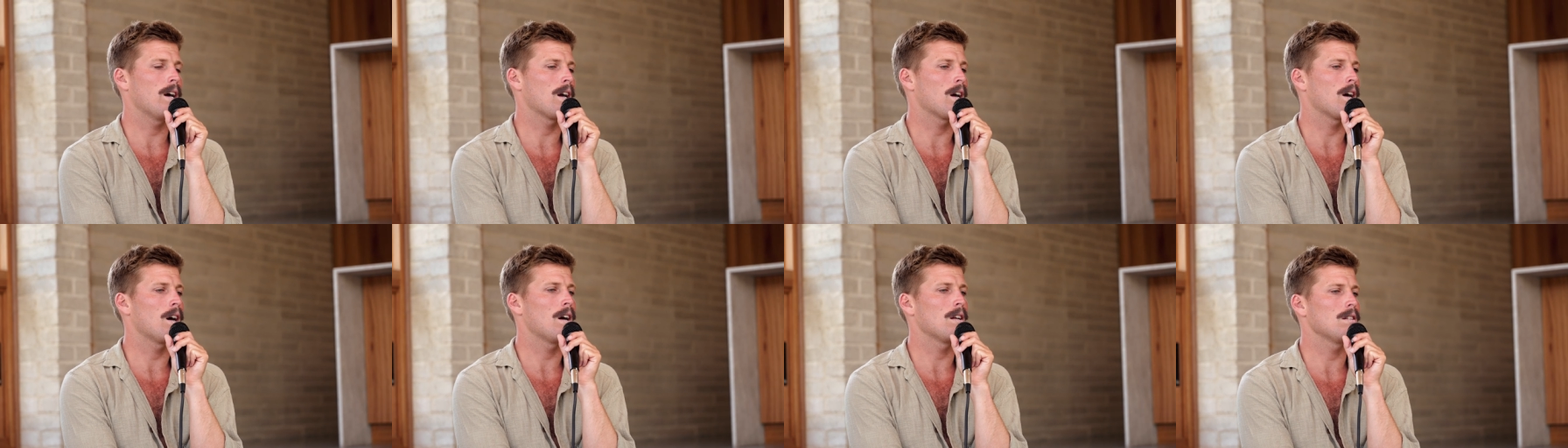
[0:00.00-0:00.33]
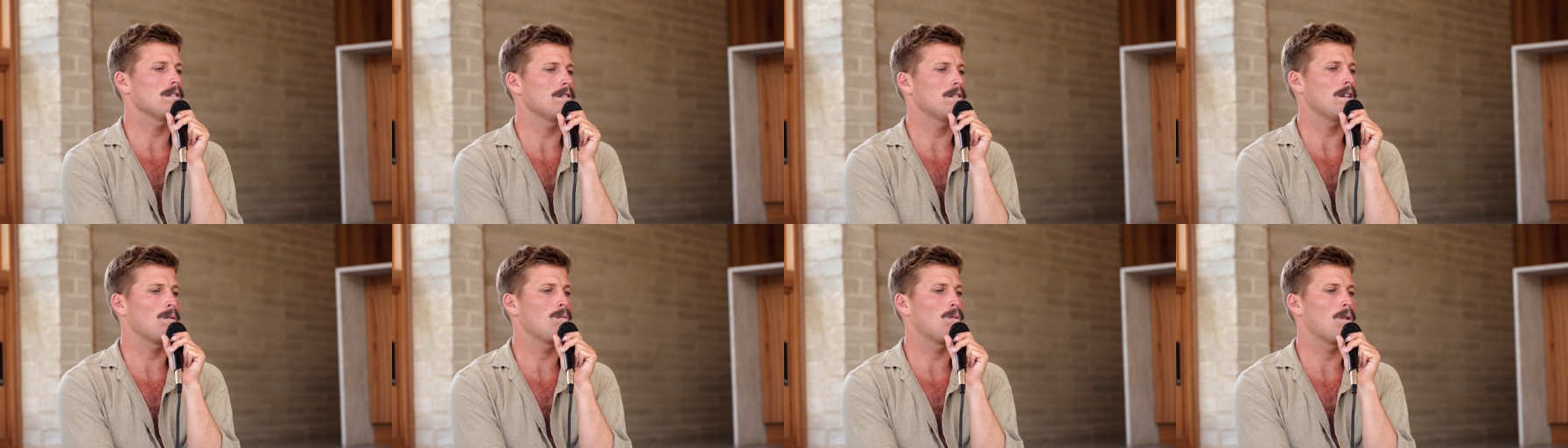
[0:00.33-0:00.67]
I
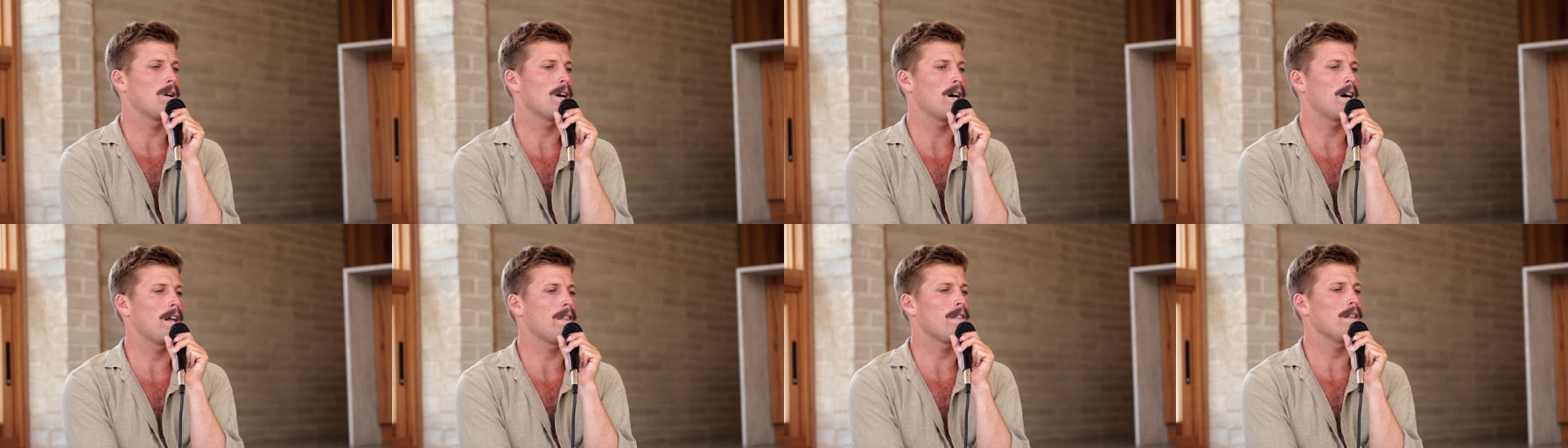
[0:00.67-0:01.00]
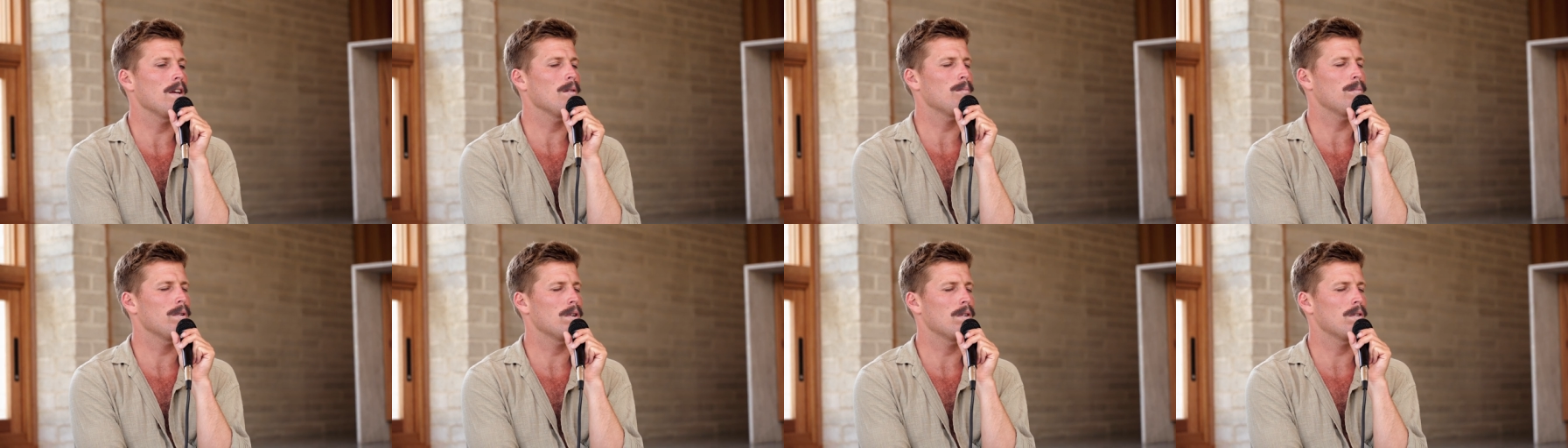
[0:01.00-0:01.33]
can't say why. I
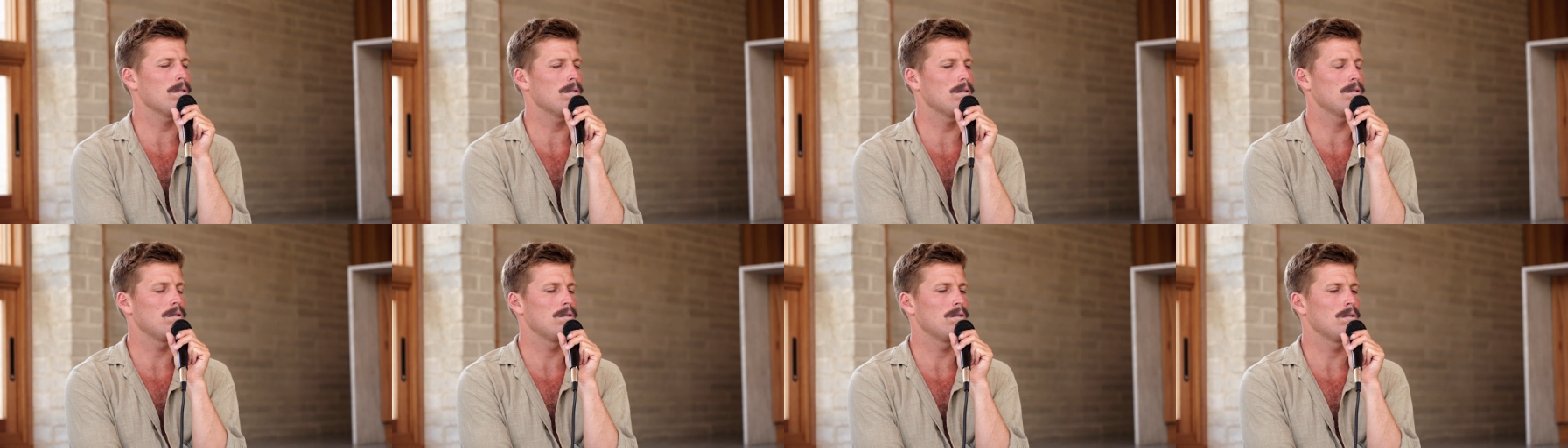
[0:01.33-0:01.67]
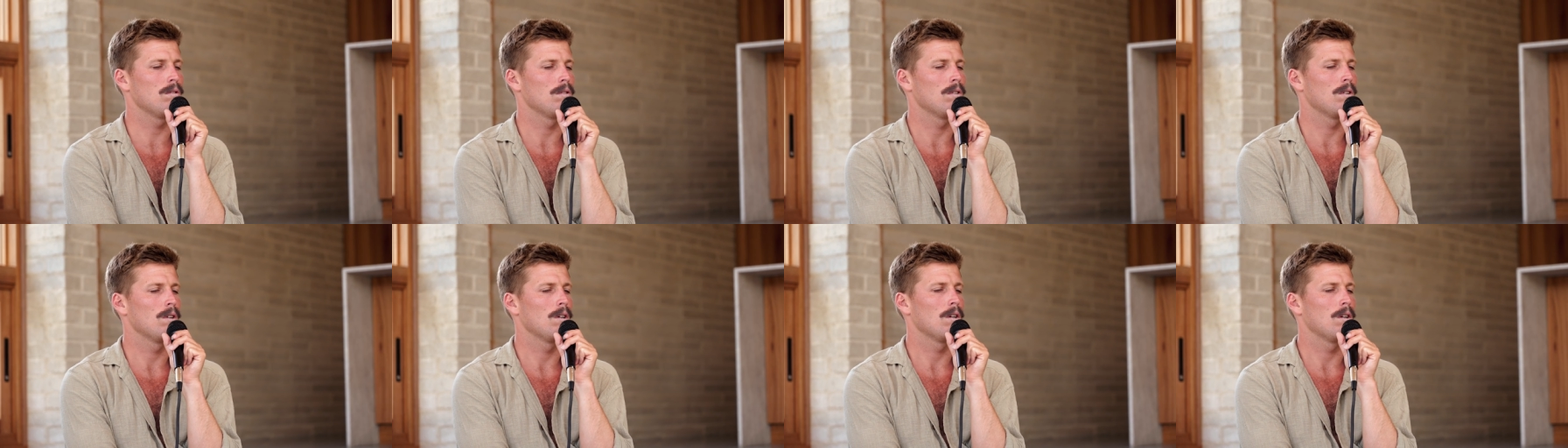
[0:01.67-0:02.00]
think
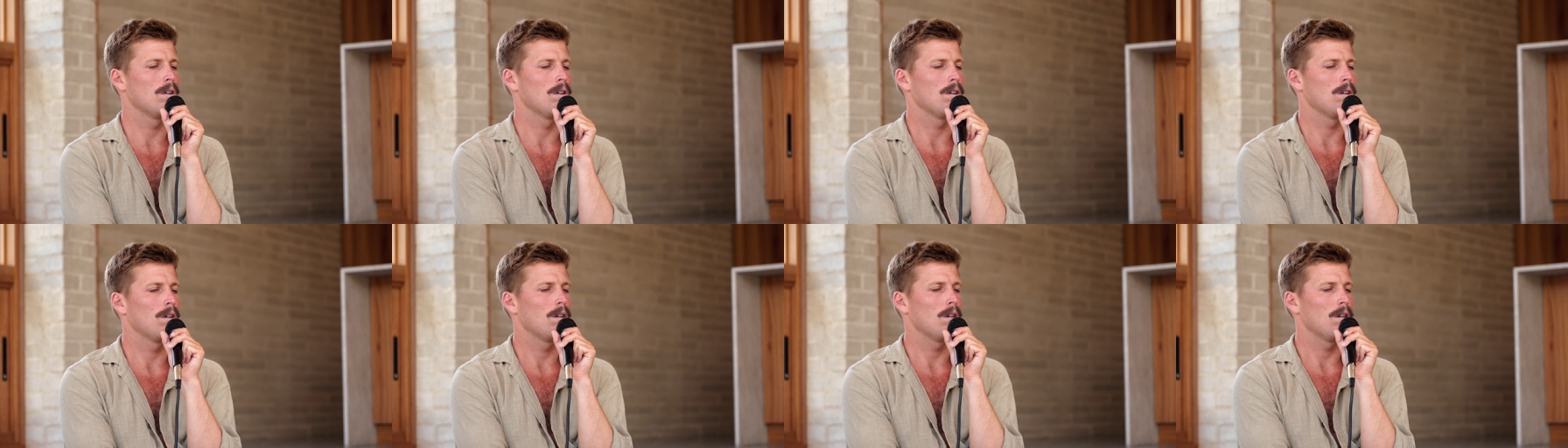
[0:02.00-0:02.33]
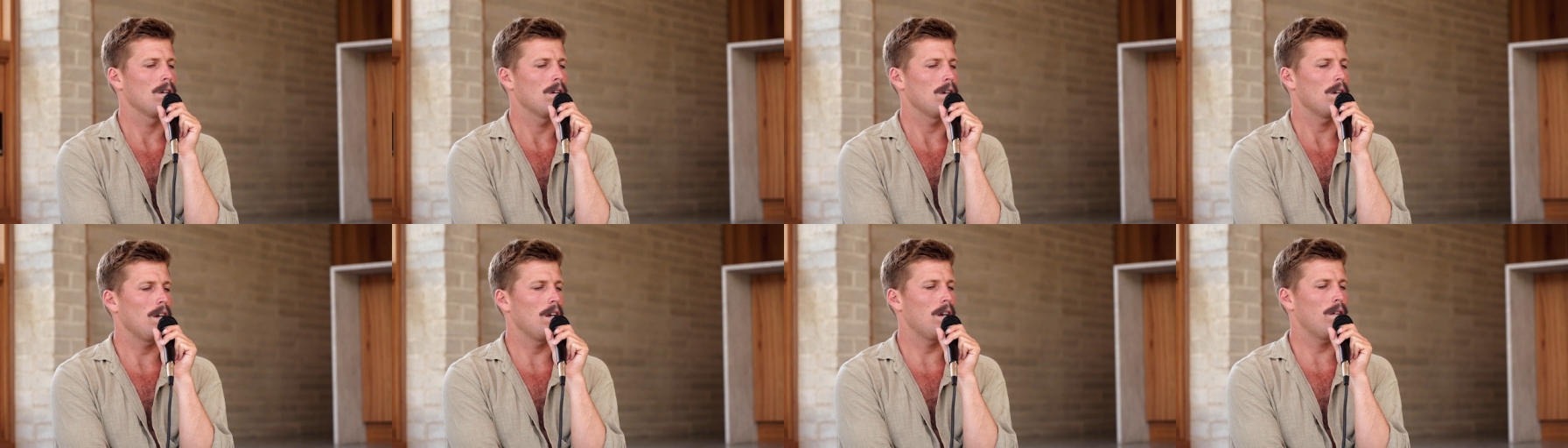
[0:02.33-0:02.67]
because
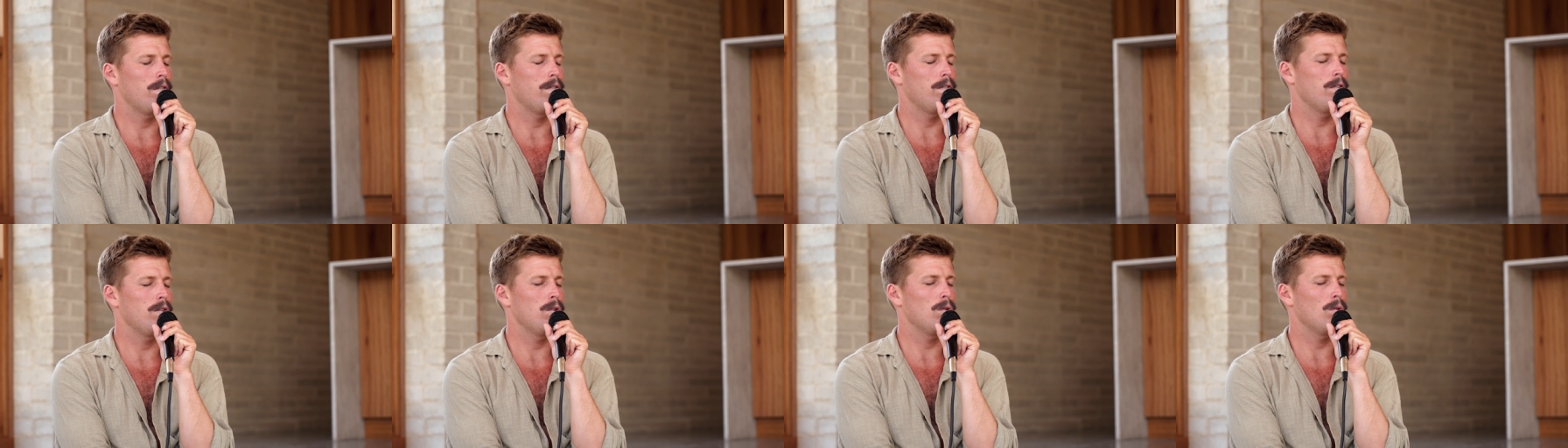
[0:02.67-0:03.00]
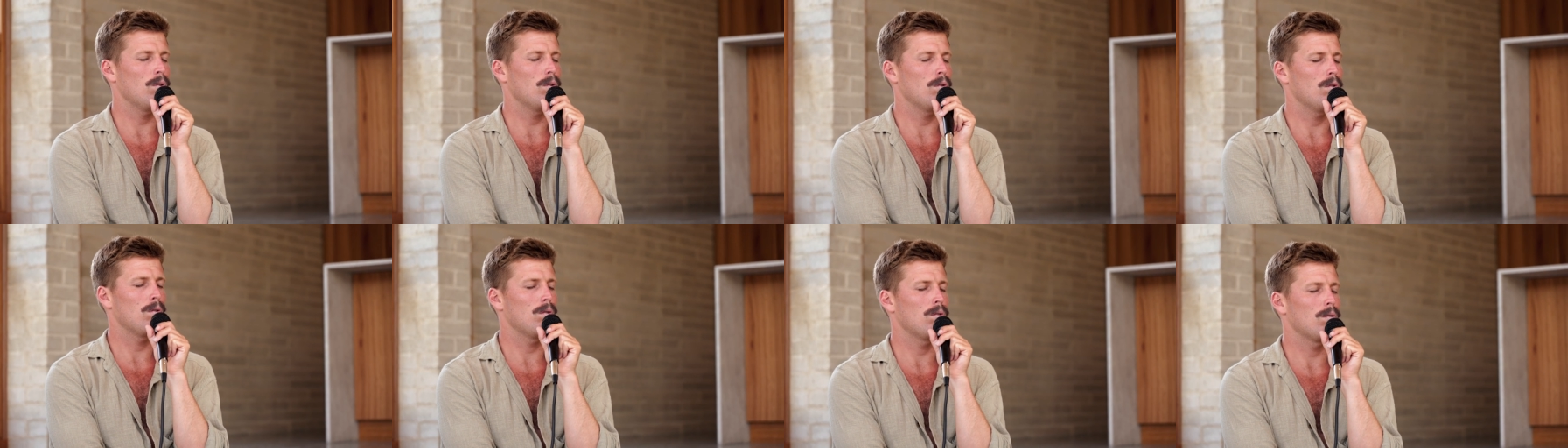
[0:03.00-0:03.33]
if
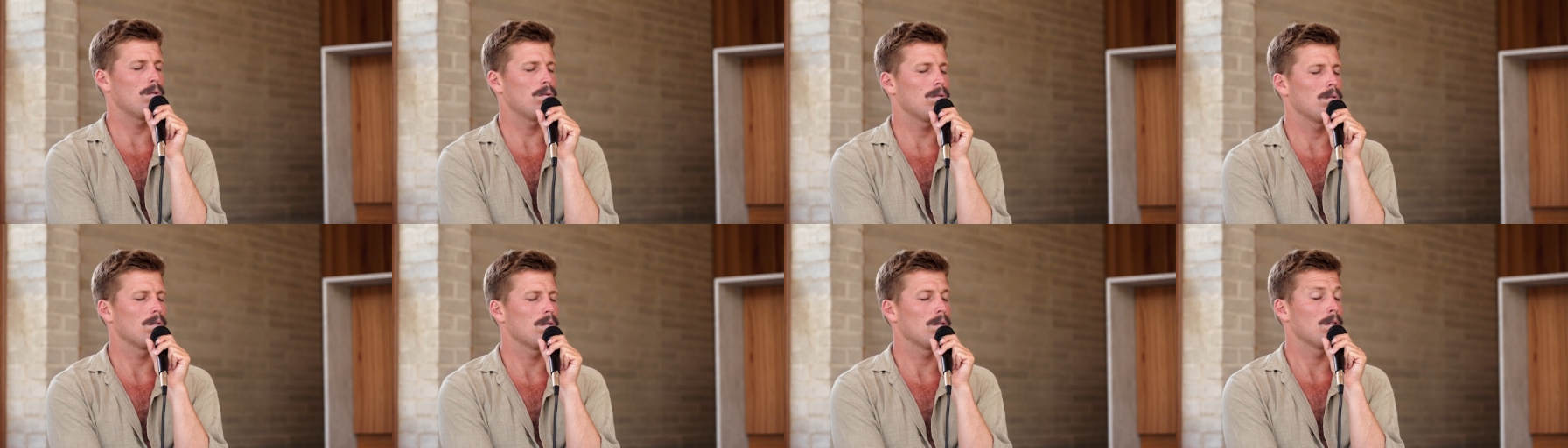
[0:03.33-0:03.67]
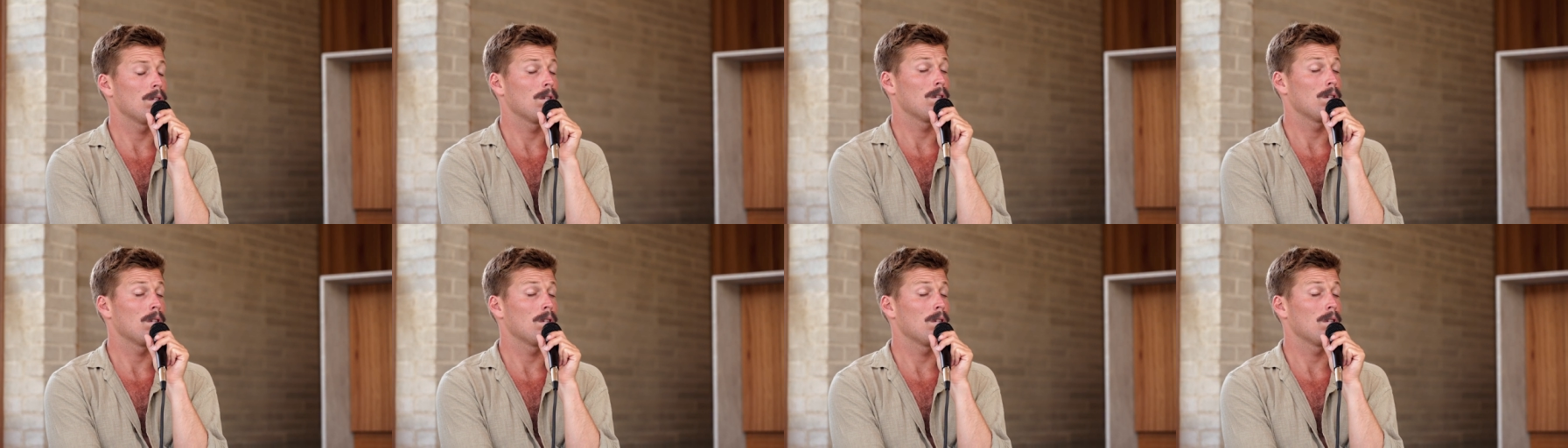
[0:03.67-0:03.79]
you're